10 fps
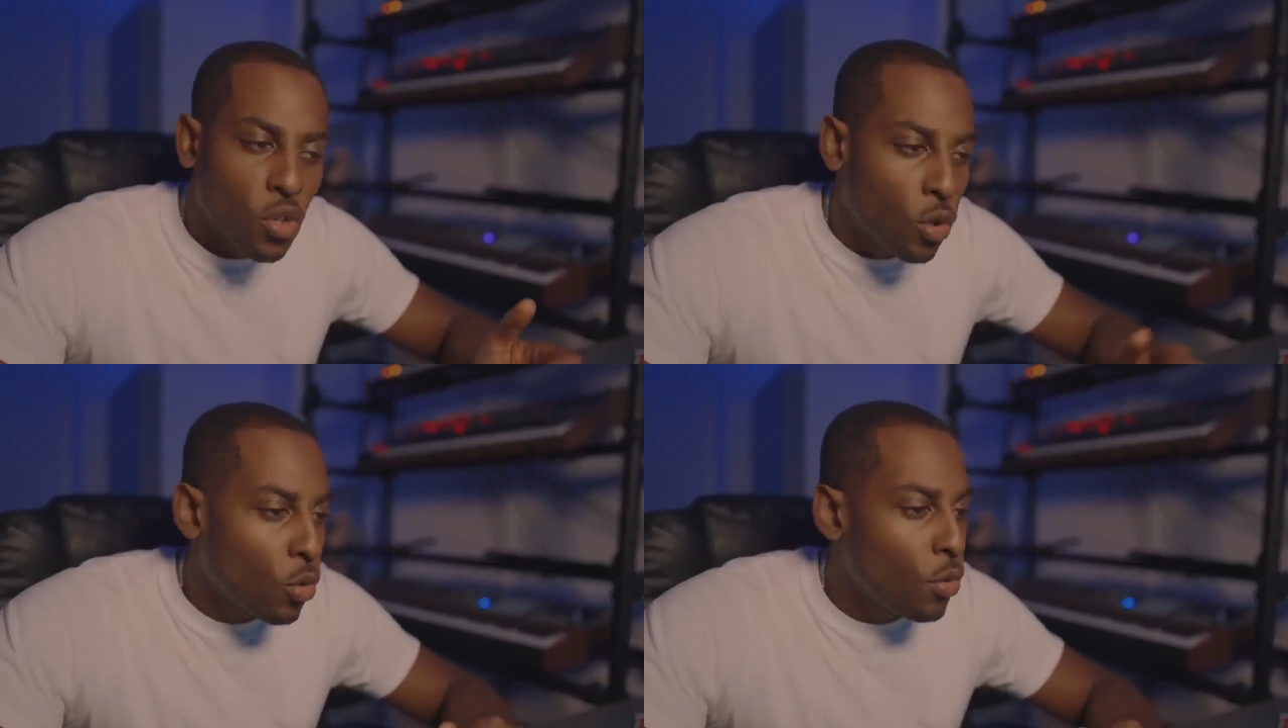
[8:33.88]

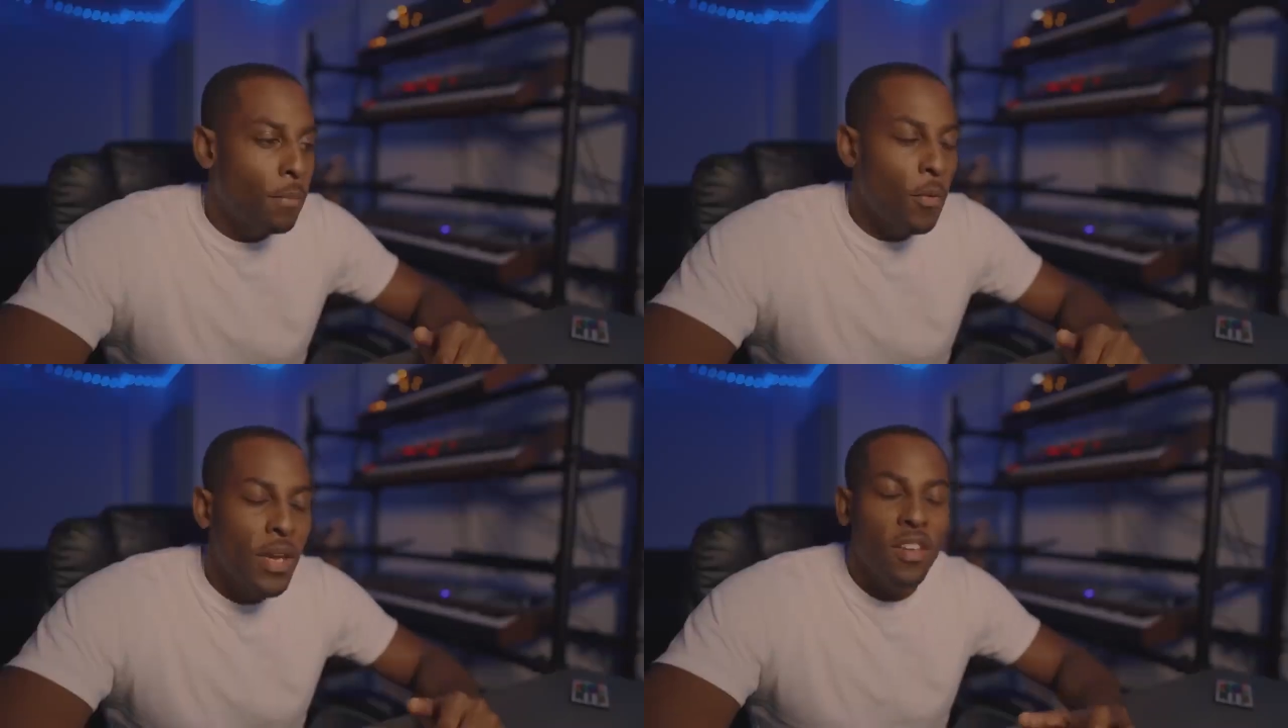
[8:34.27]
cool,
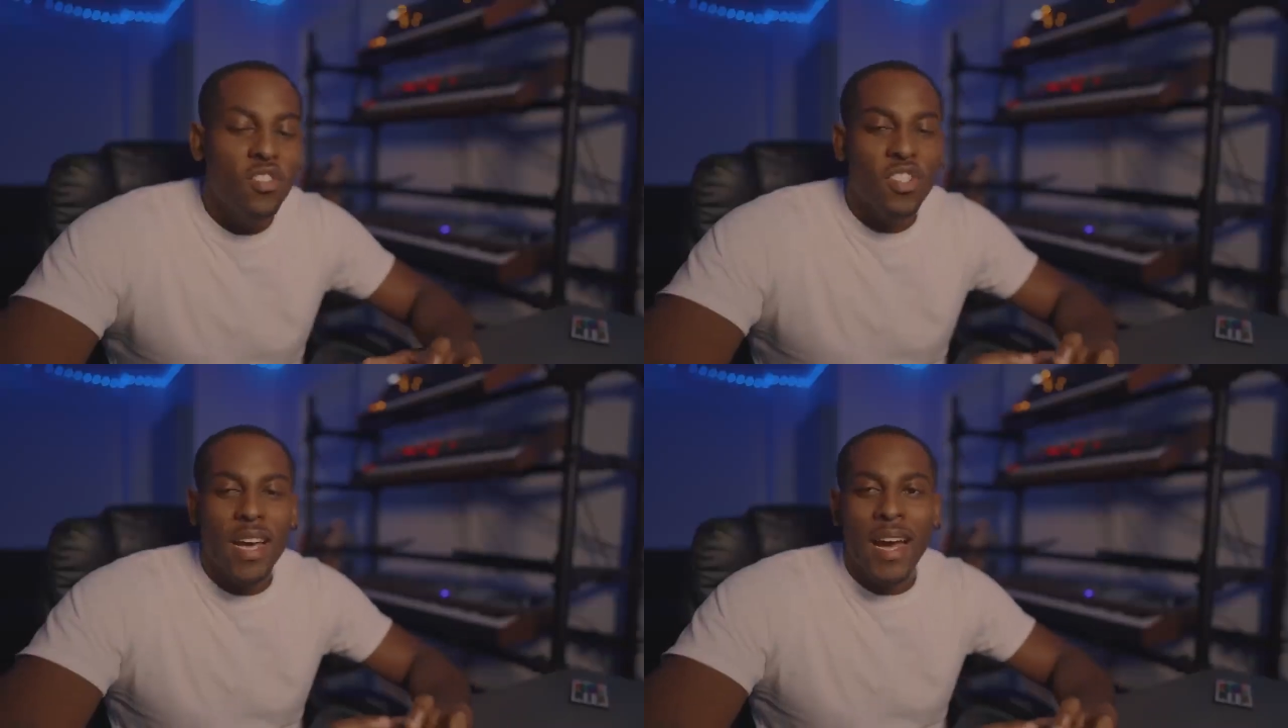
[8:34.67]
but we can
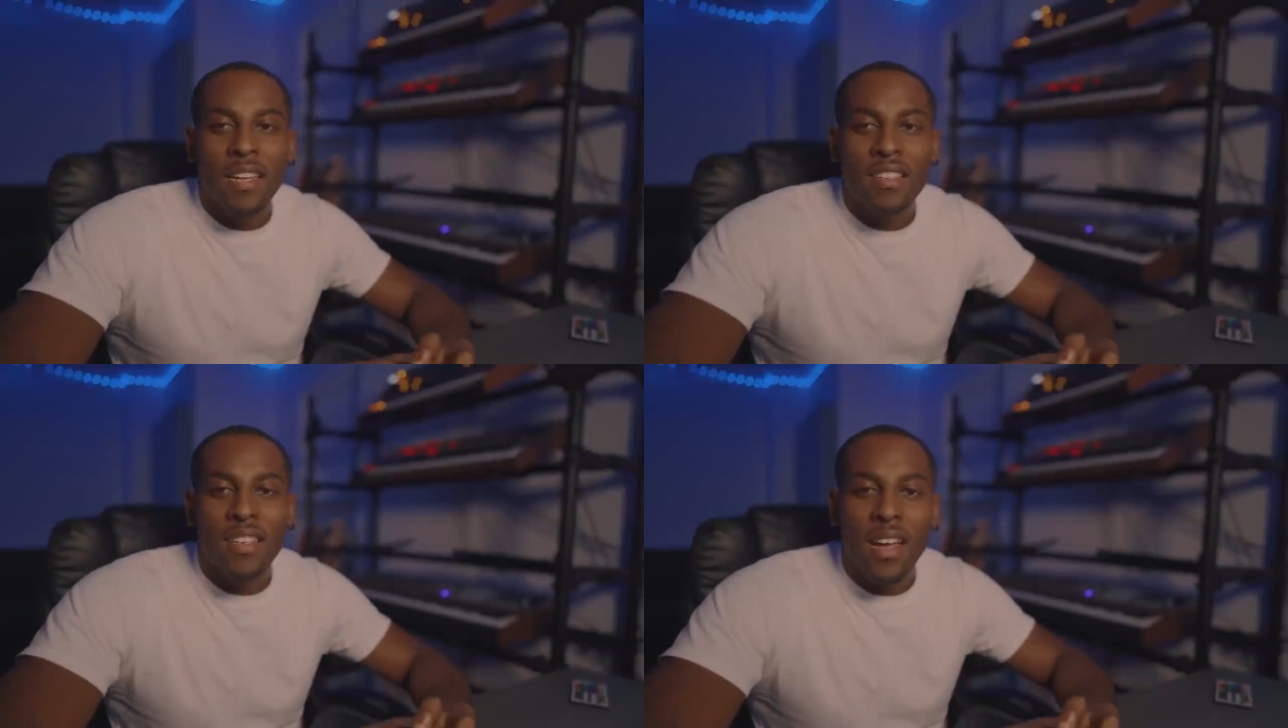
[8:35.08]
just
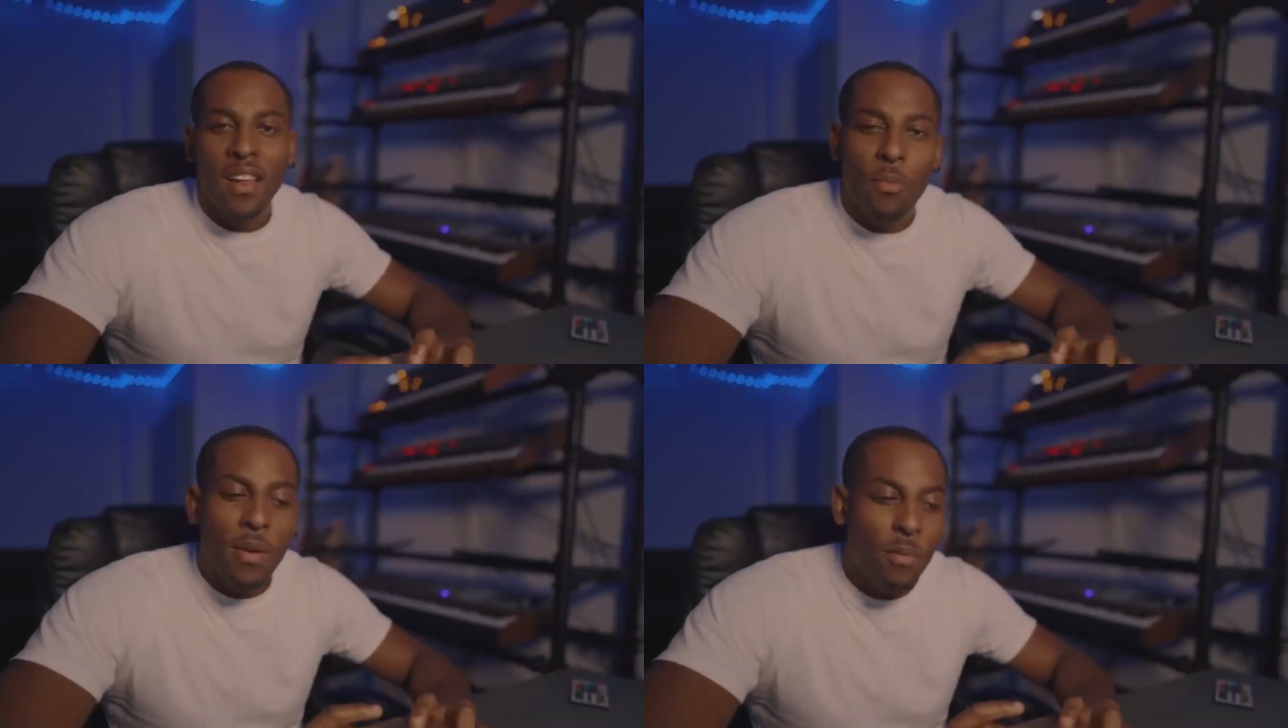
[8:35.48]
add a
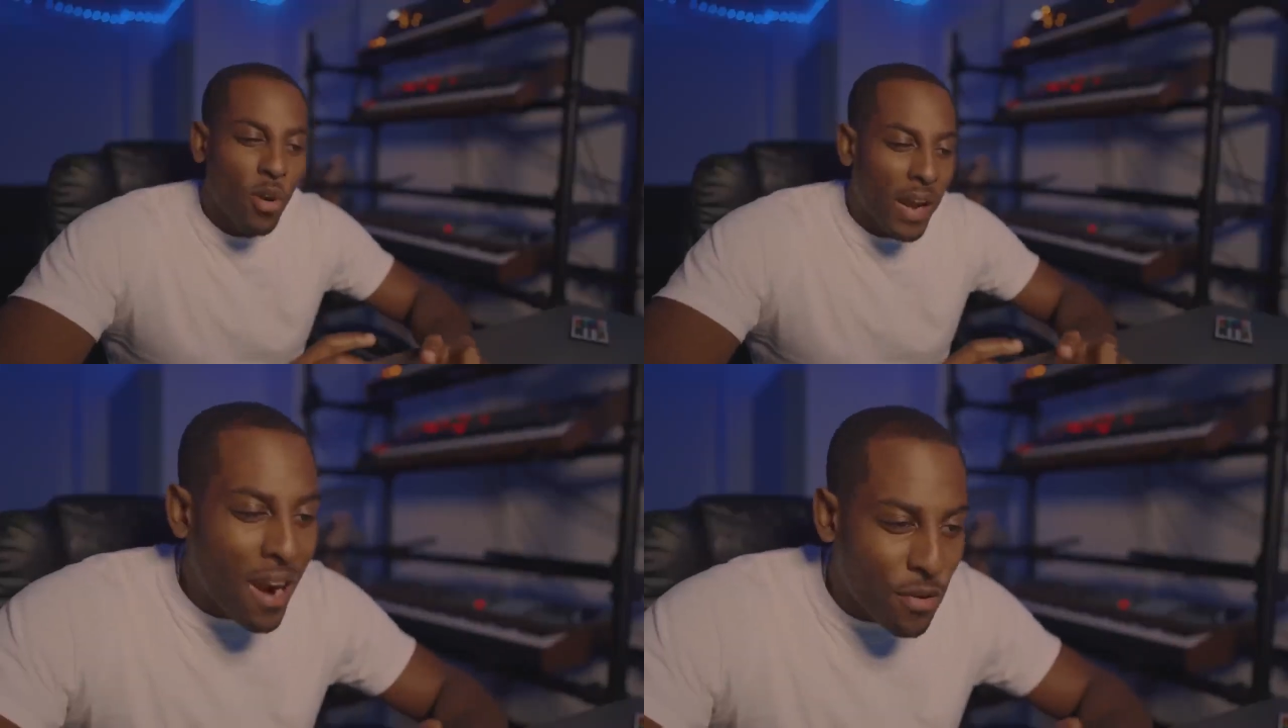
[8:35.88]
little bit more
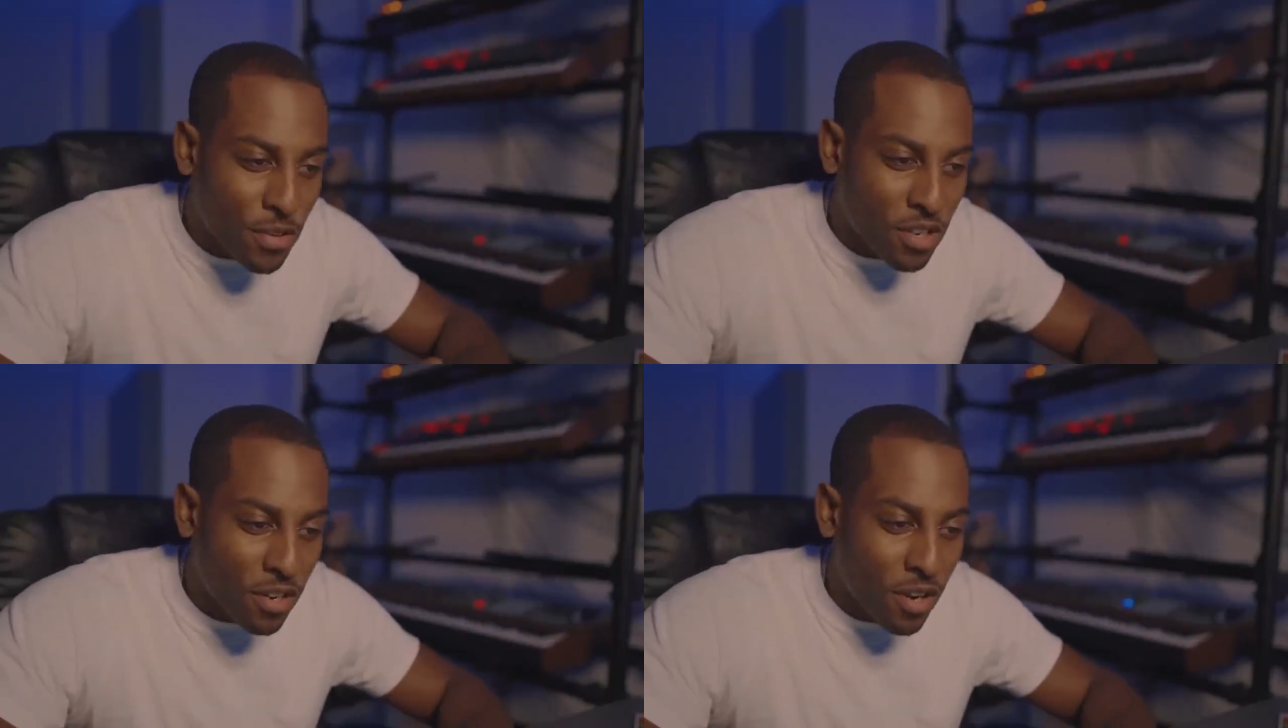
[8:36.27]

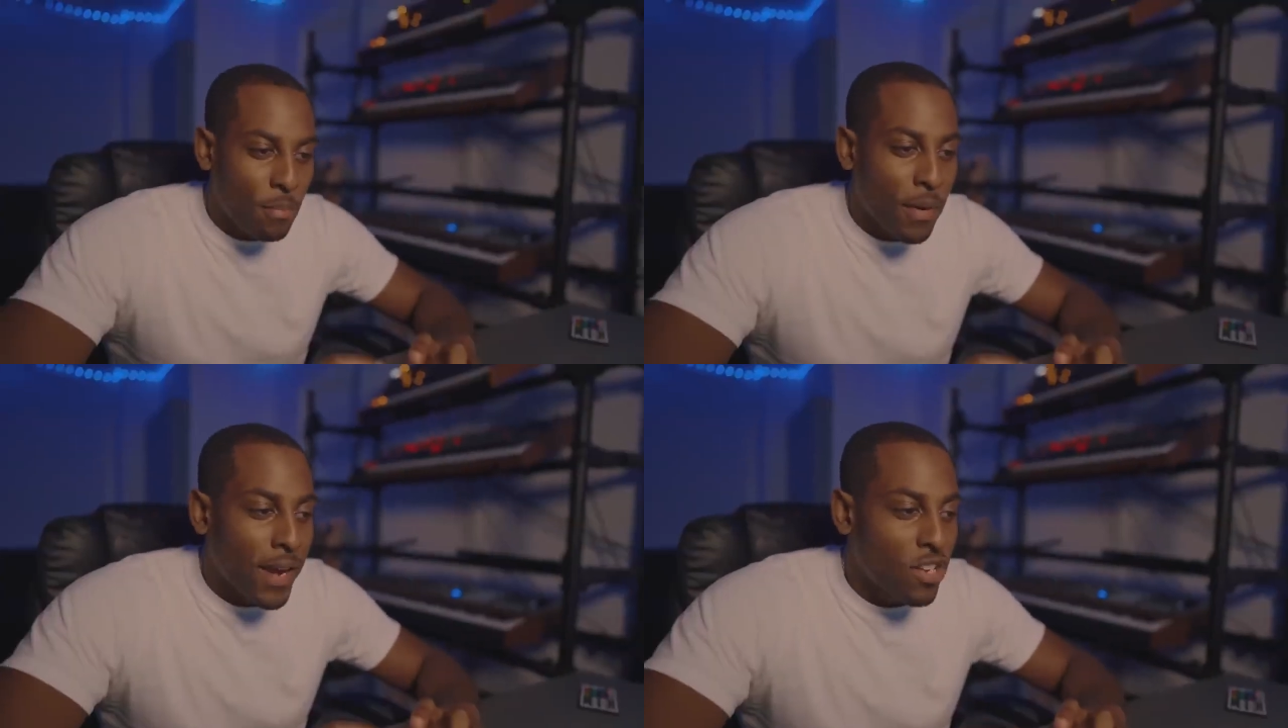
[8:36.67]
character
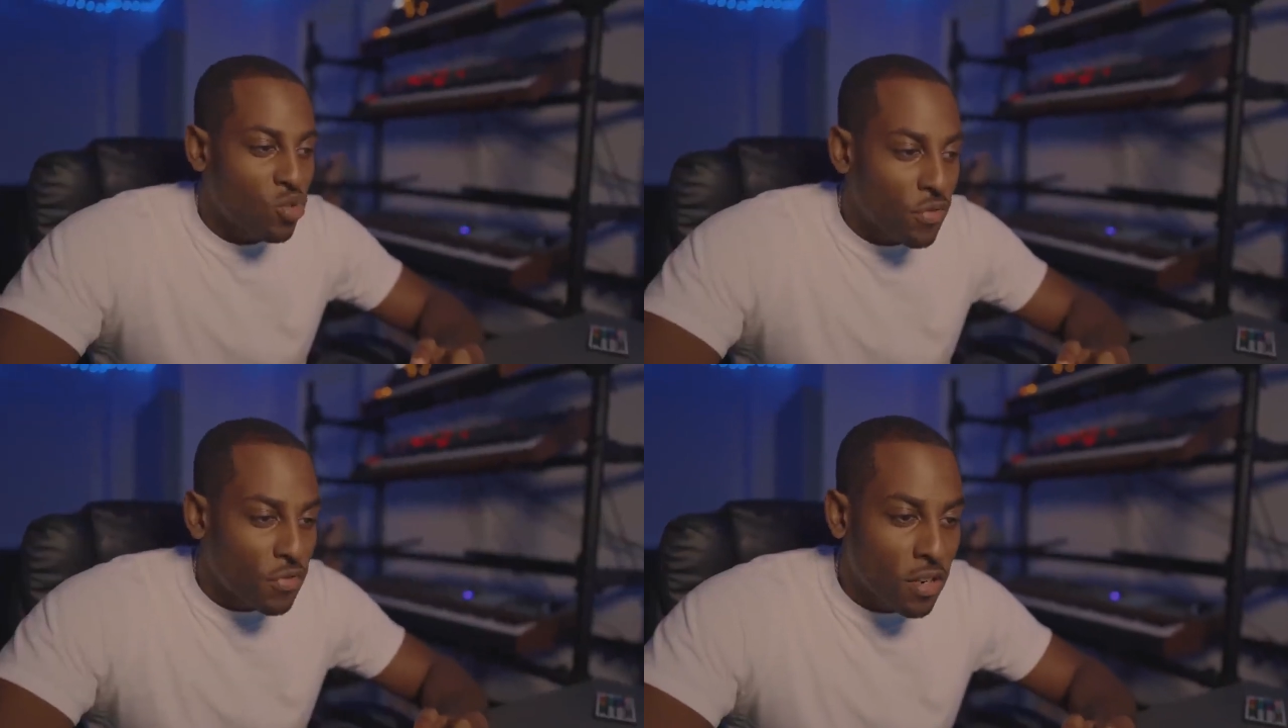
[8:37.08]
by
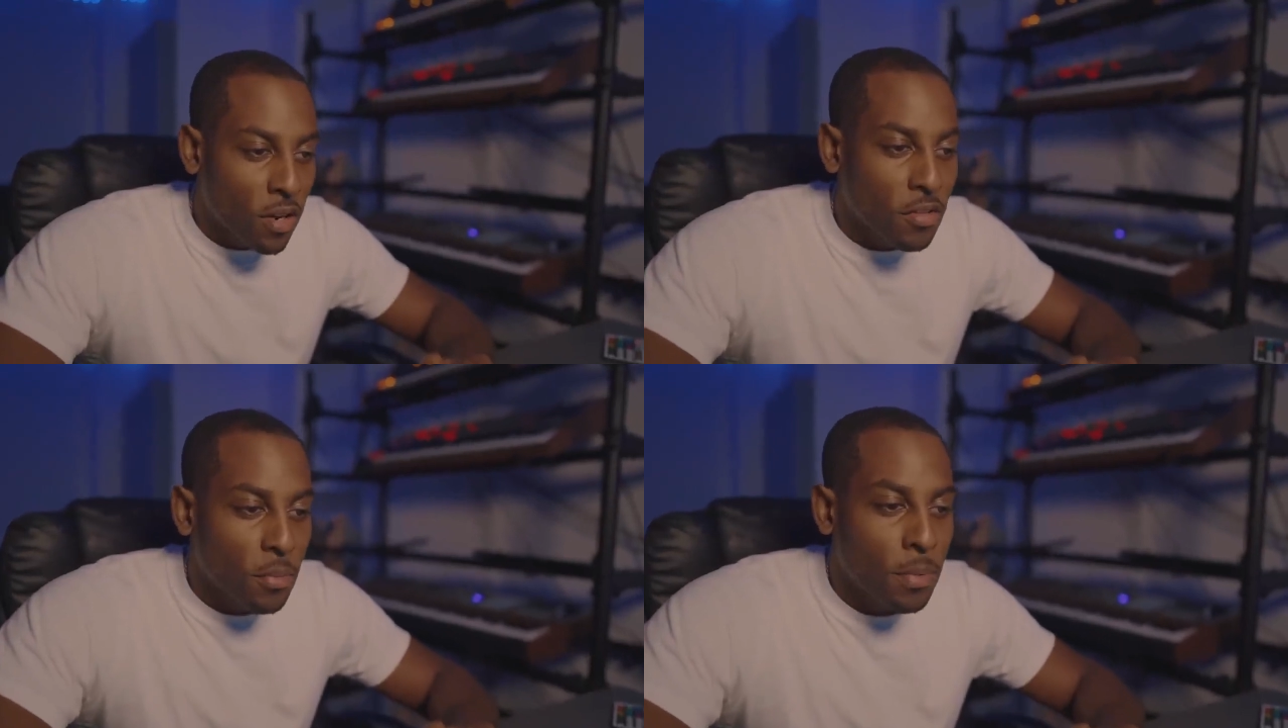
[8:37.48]
drifting
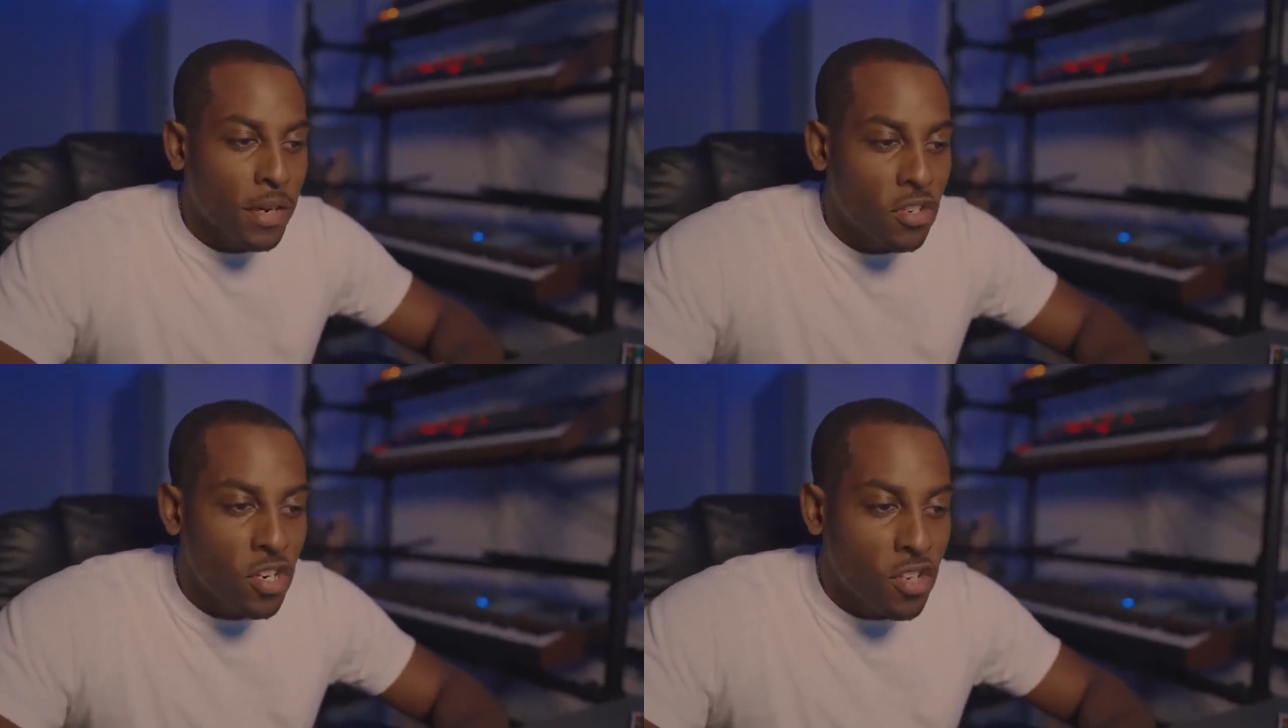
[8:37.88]
out the pitch.